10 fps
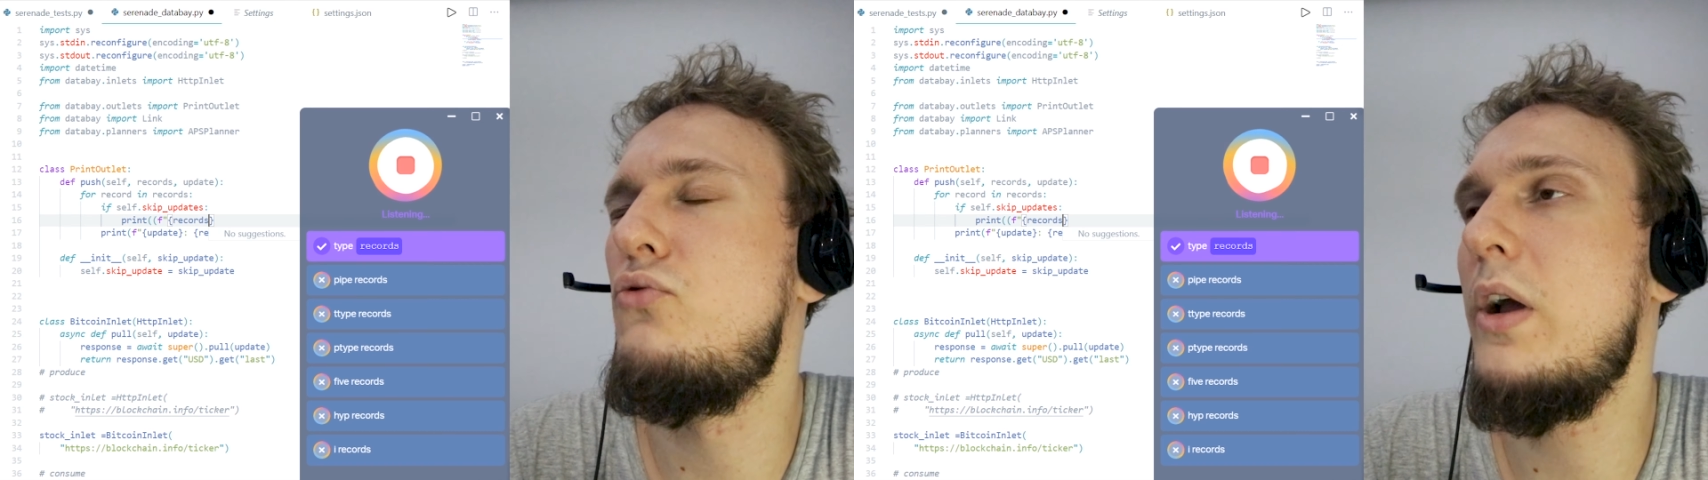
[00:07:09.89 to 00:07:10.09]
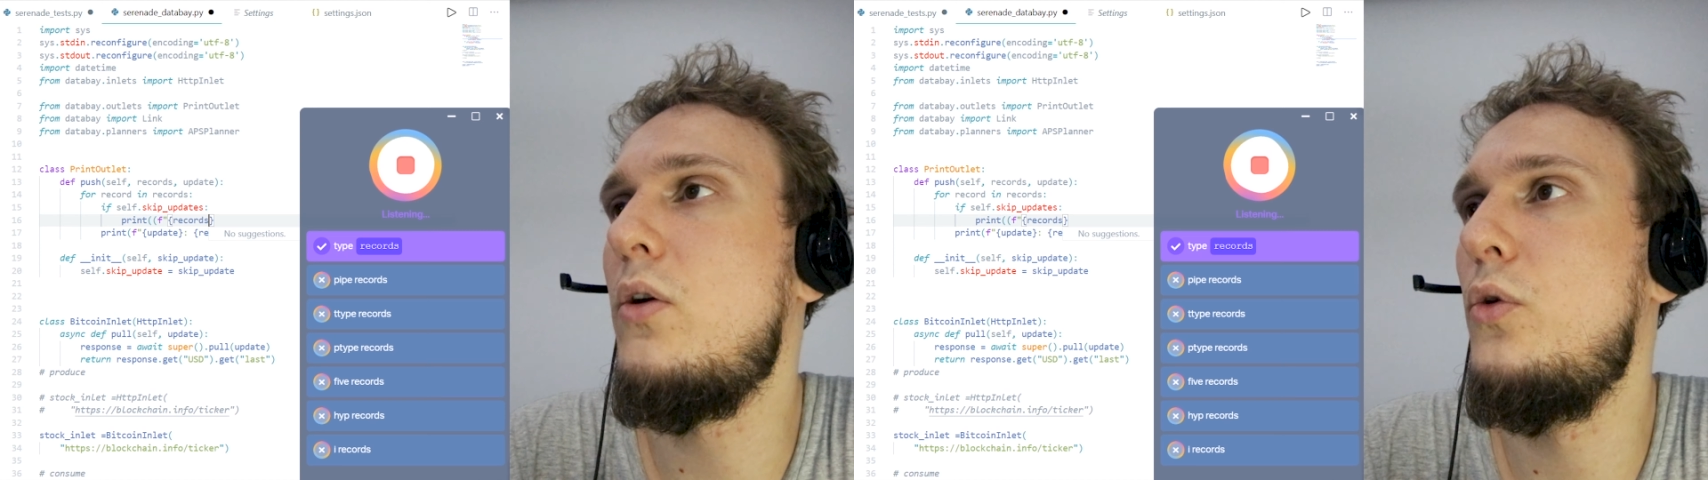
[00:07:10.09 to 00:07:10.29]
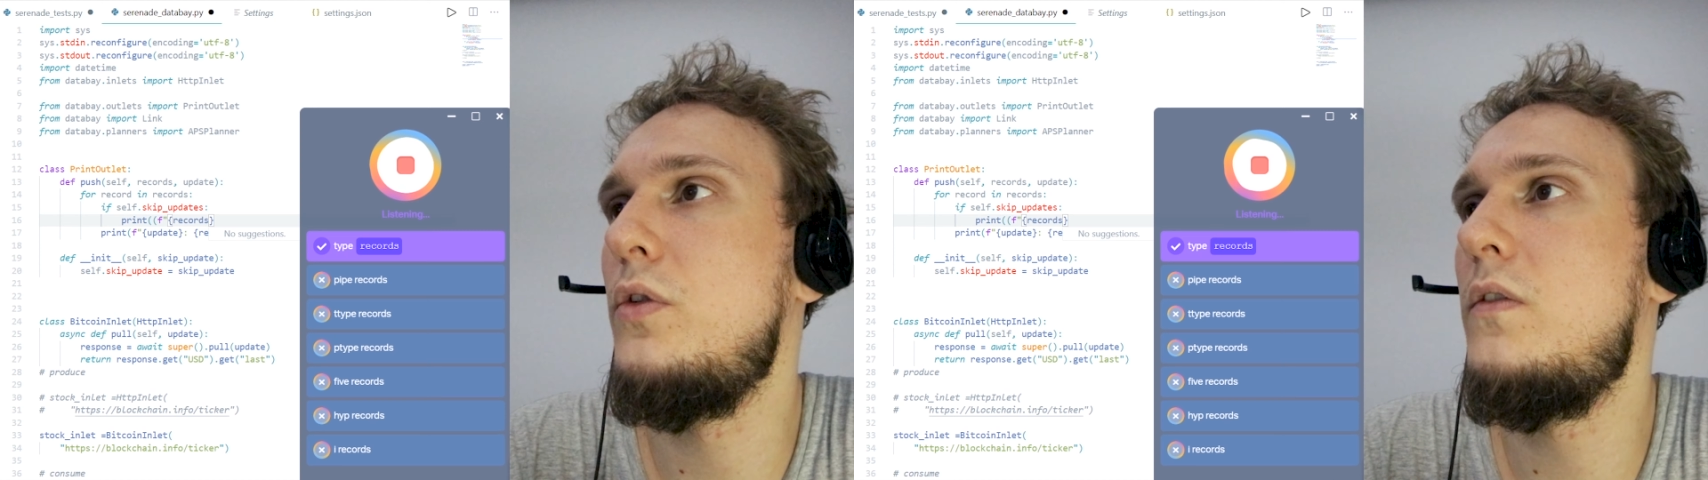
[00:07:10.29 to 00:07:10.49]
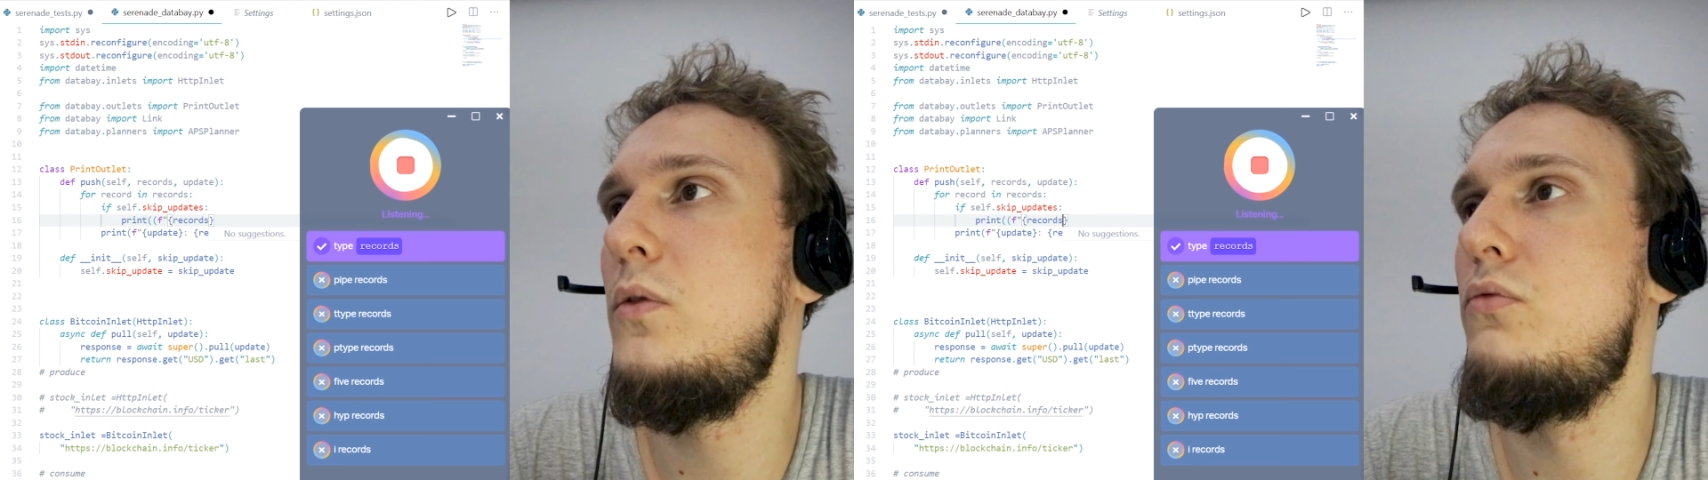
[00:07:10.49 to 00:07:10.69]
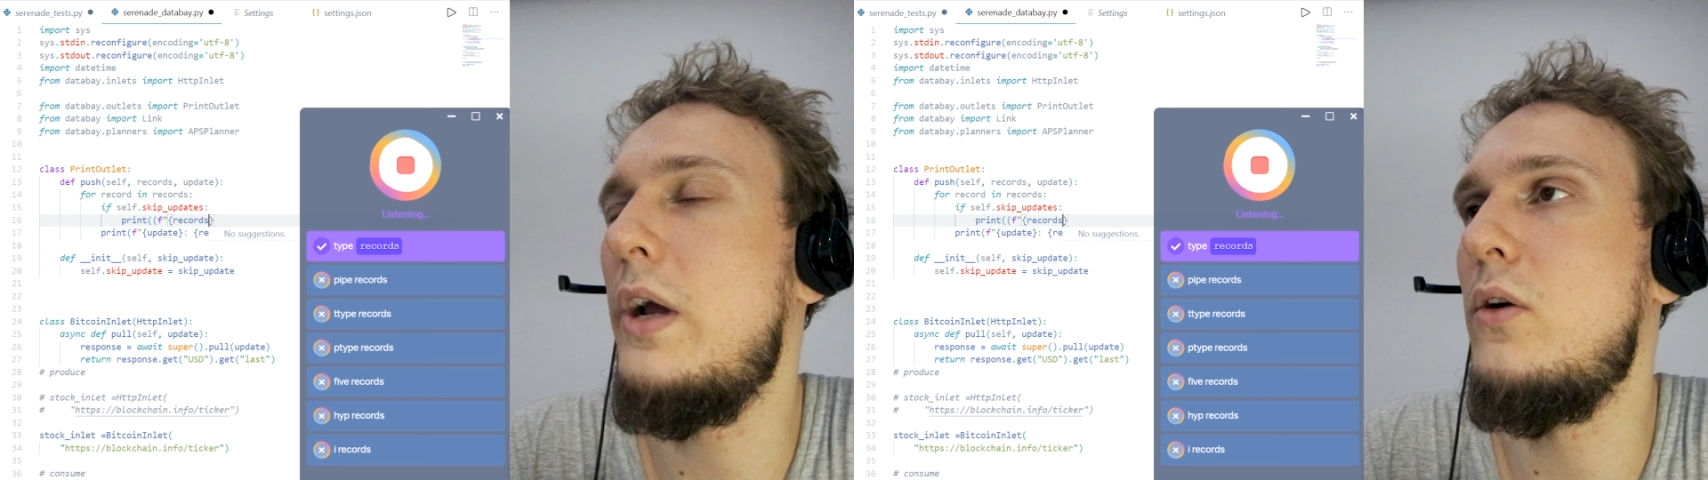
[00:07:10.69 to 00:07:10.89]
records
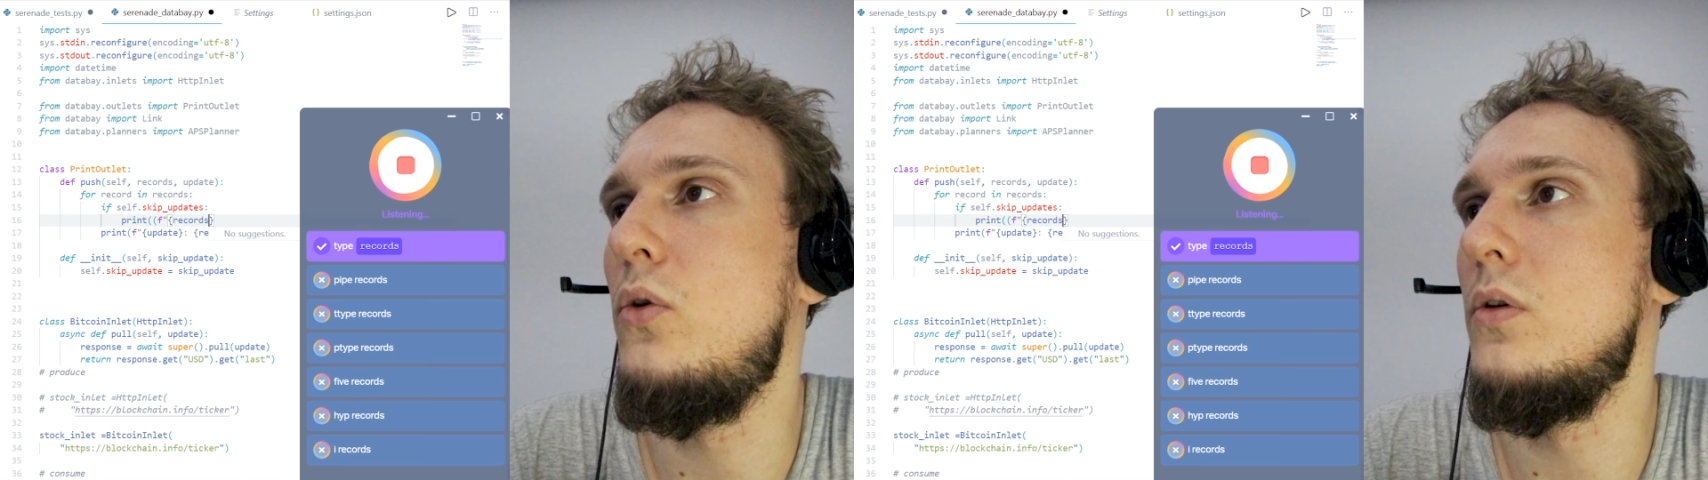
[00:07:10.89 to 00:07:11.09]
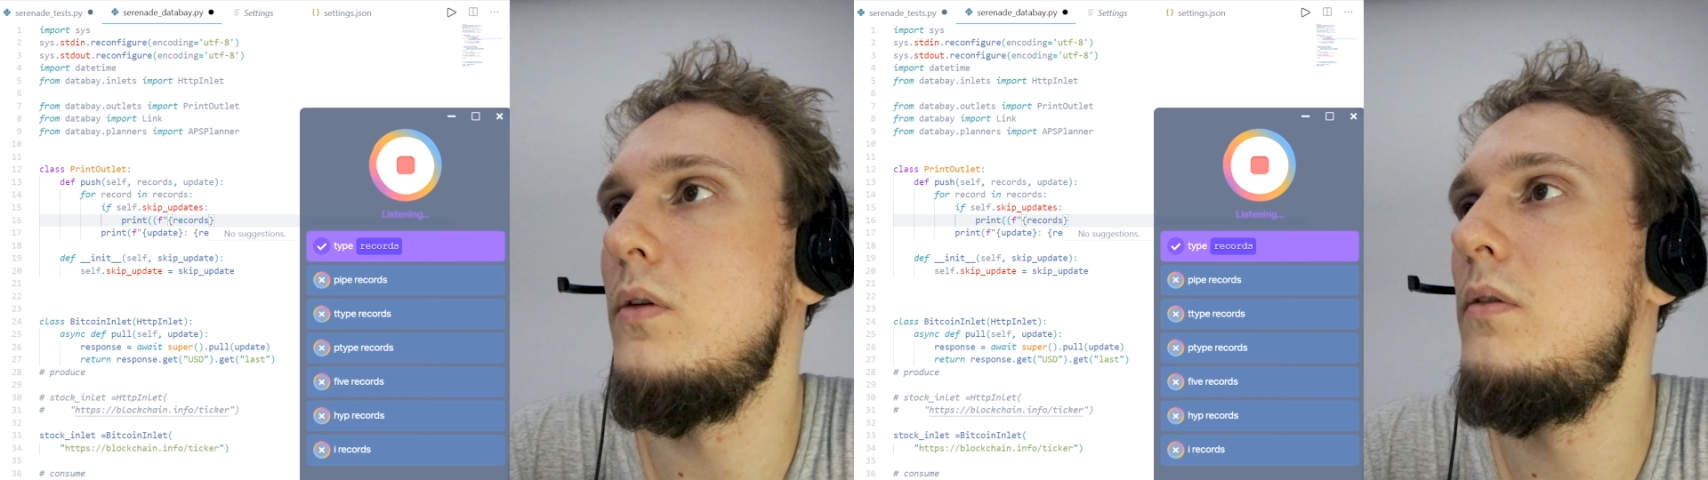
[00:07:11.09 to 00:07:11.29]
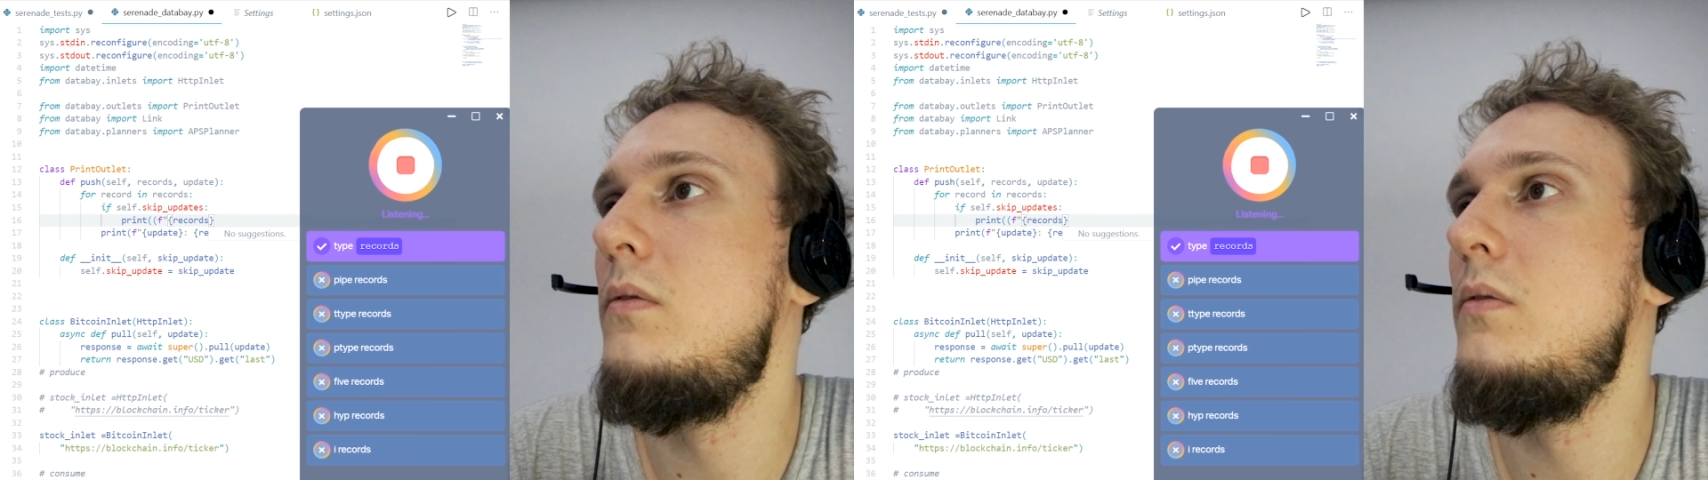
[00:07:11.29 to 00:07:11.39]
to record.